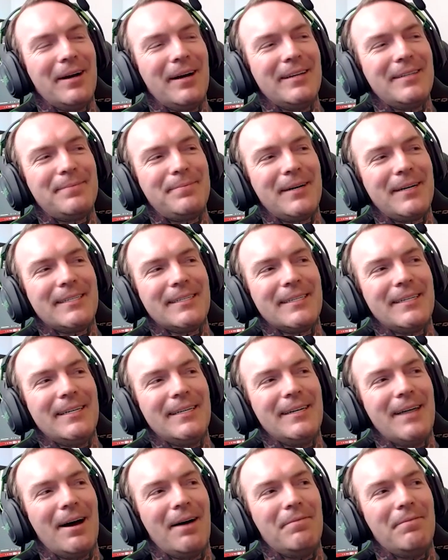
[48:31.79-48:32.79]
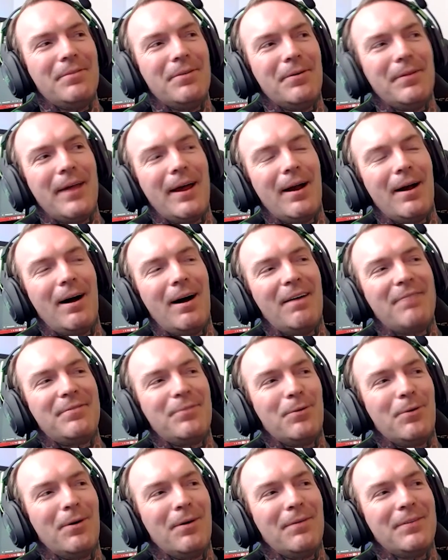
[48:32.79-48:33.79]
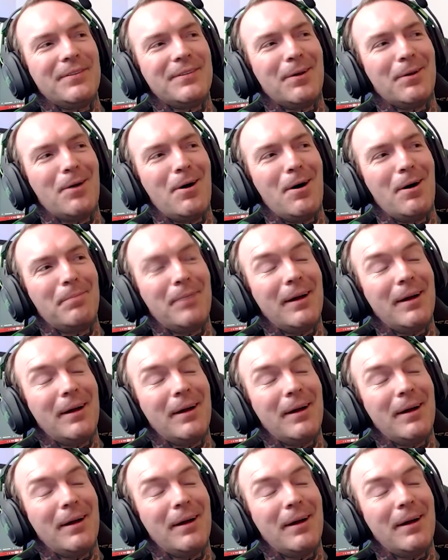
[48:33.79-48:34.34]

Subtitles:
especially, you know, doing that off tour for so long.